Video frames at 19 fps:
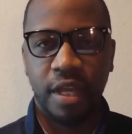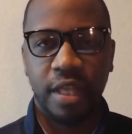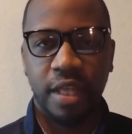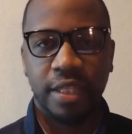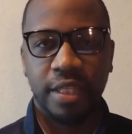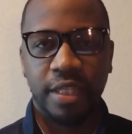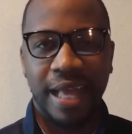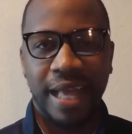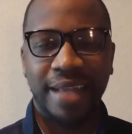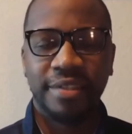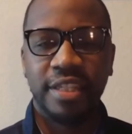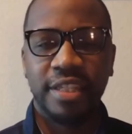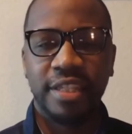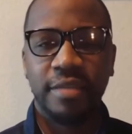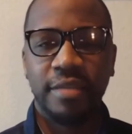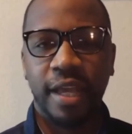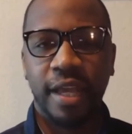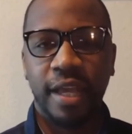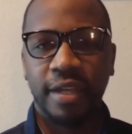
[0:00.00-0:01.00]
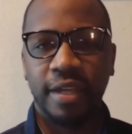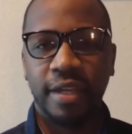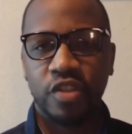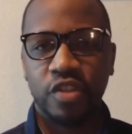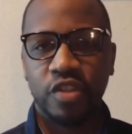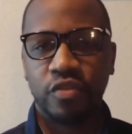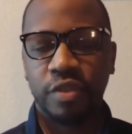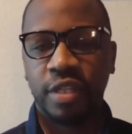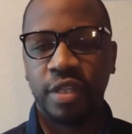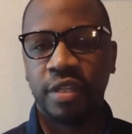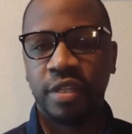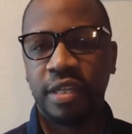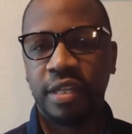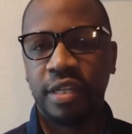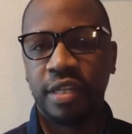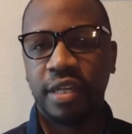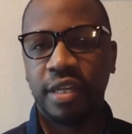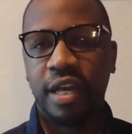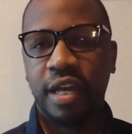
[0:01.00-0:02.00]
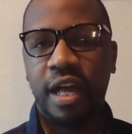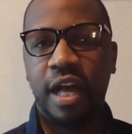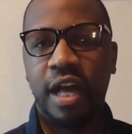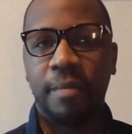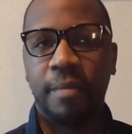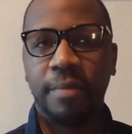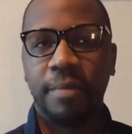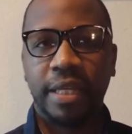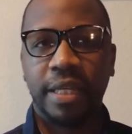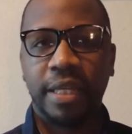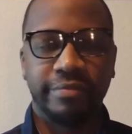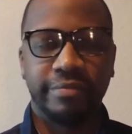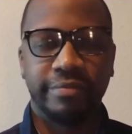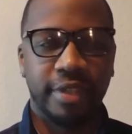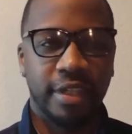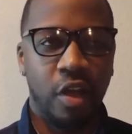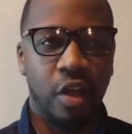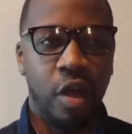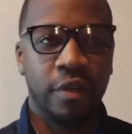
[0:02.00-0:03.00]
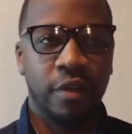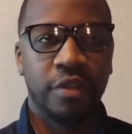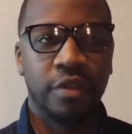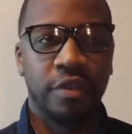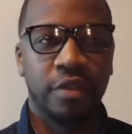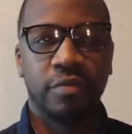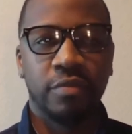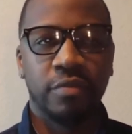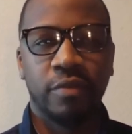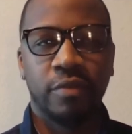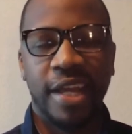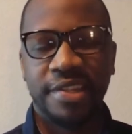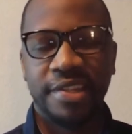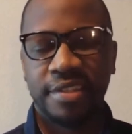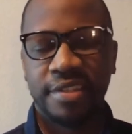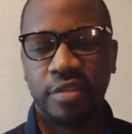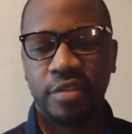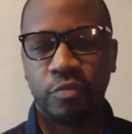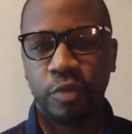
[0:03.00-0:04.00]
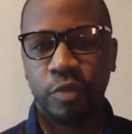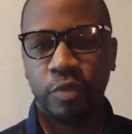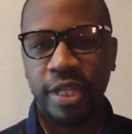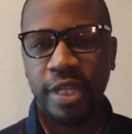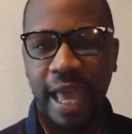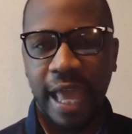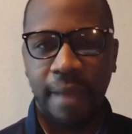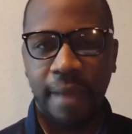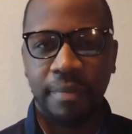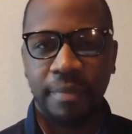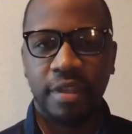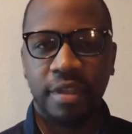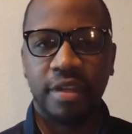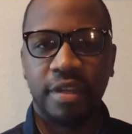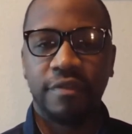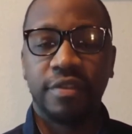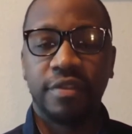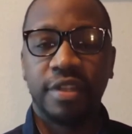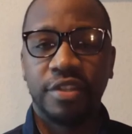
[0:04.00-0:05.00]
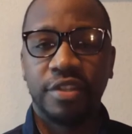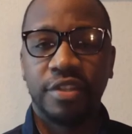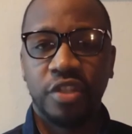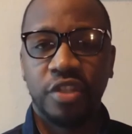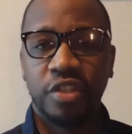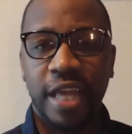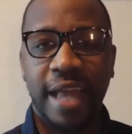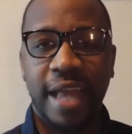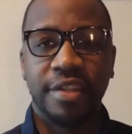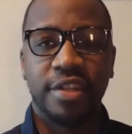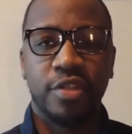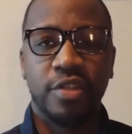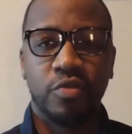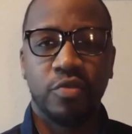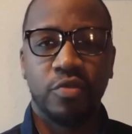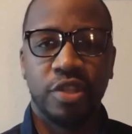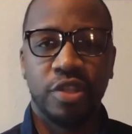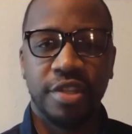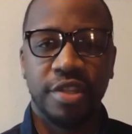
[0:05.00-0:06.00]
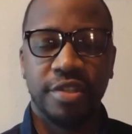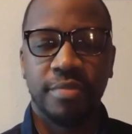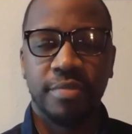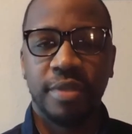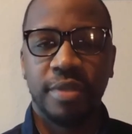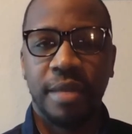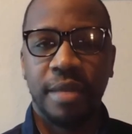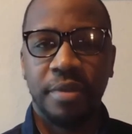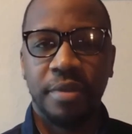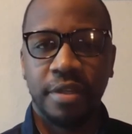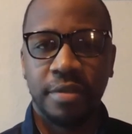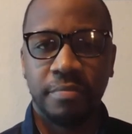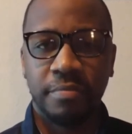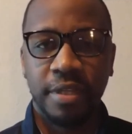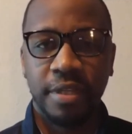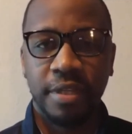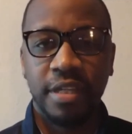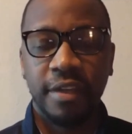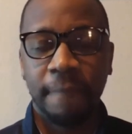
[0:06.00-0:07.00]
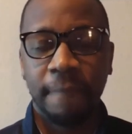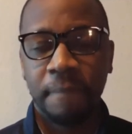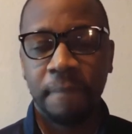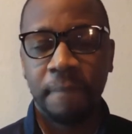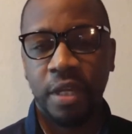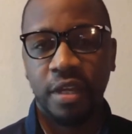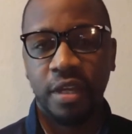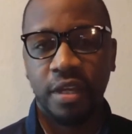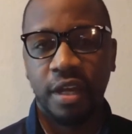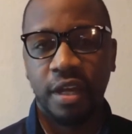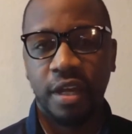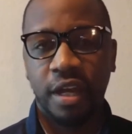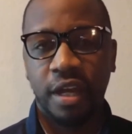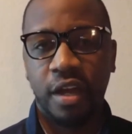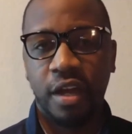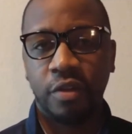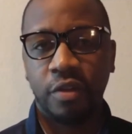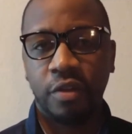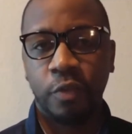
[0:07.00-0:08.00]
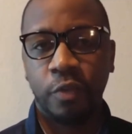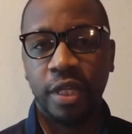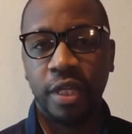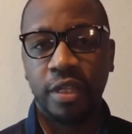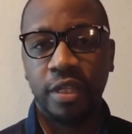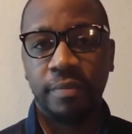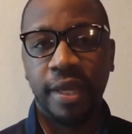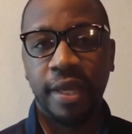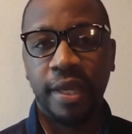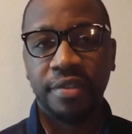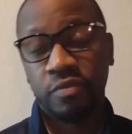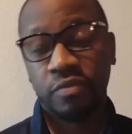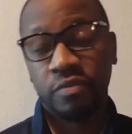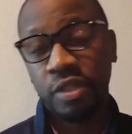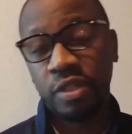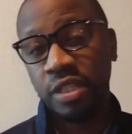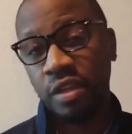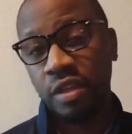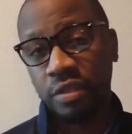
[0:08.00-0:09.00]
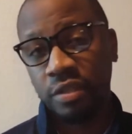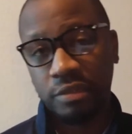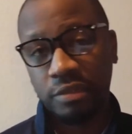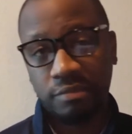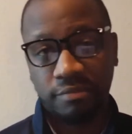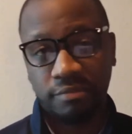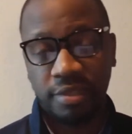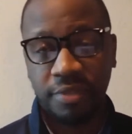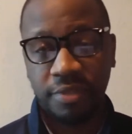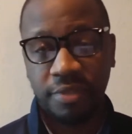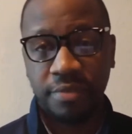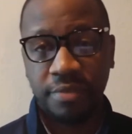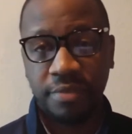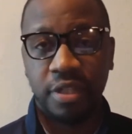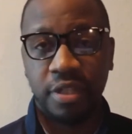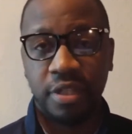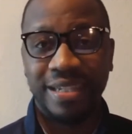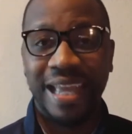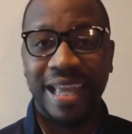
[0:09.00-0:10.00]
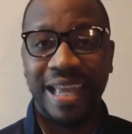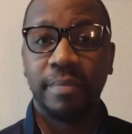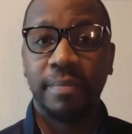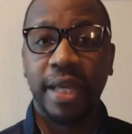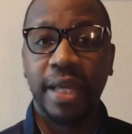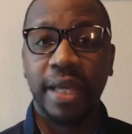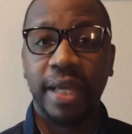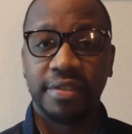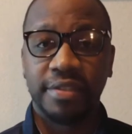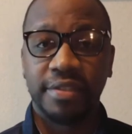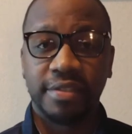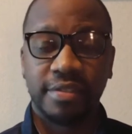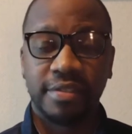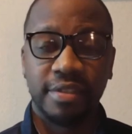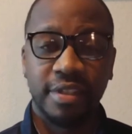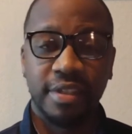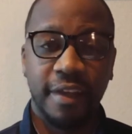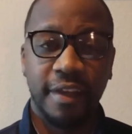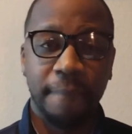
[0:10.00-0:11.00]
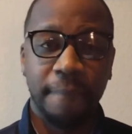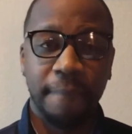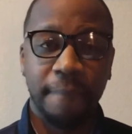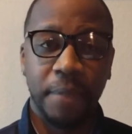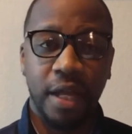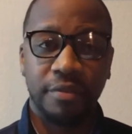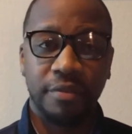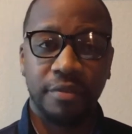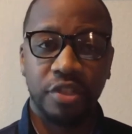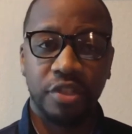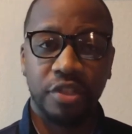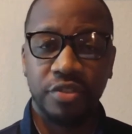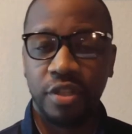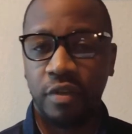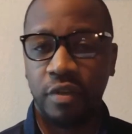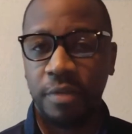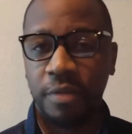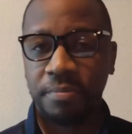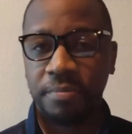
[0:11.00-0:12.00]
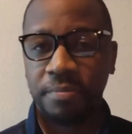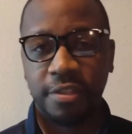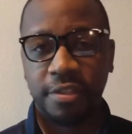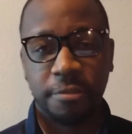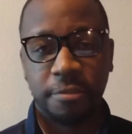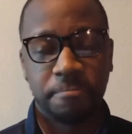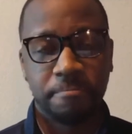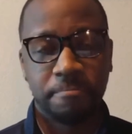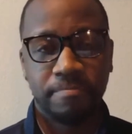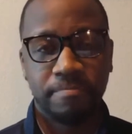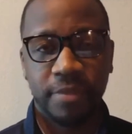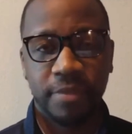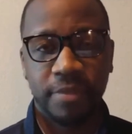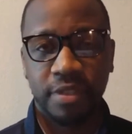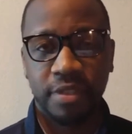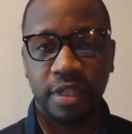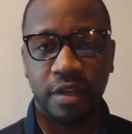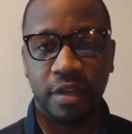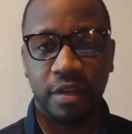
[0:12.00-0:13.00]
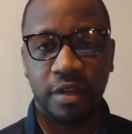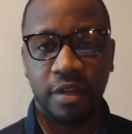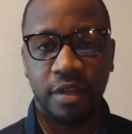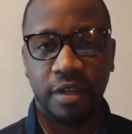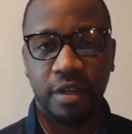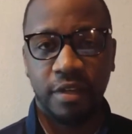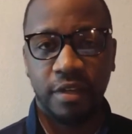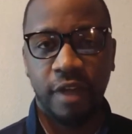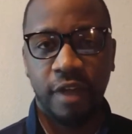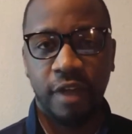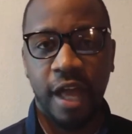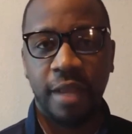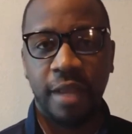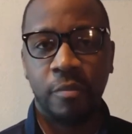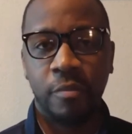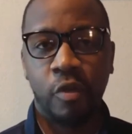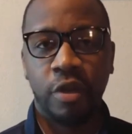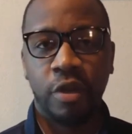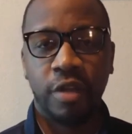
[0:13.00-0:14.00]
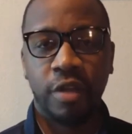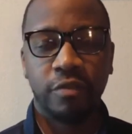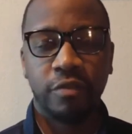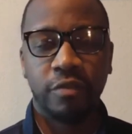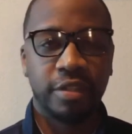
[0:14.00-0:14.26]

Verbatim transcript: the IT band injury, um, and and all of the rest and rehab and the different things she had to do just to be able to compete uh, on a weekly basis, really on a sometimes on a daily basis. Um, she'd show up to you know a, a Friday morning with